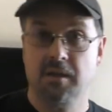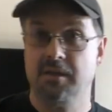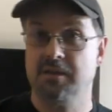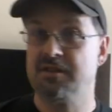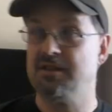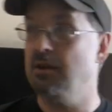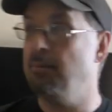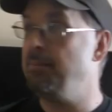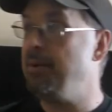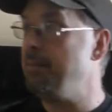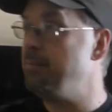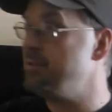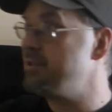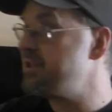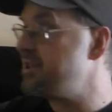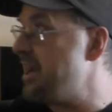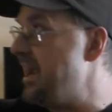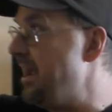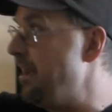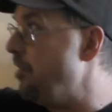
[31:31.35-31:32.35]
Some people
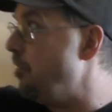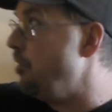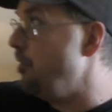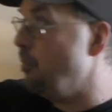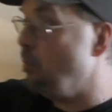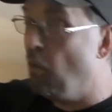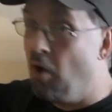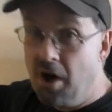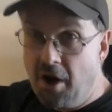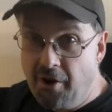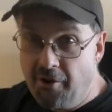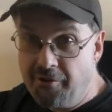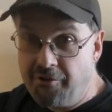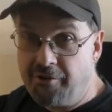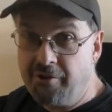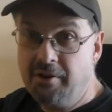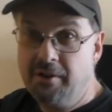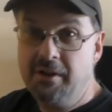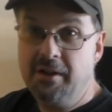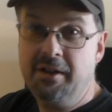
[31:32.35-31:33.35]
scan all the
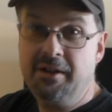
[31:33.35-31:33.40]
walls.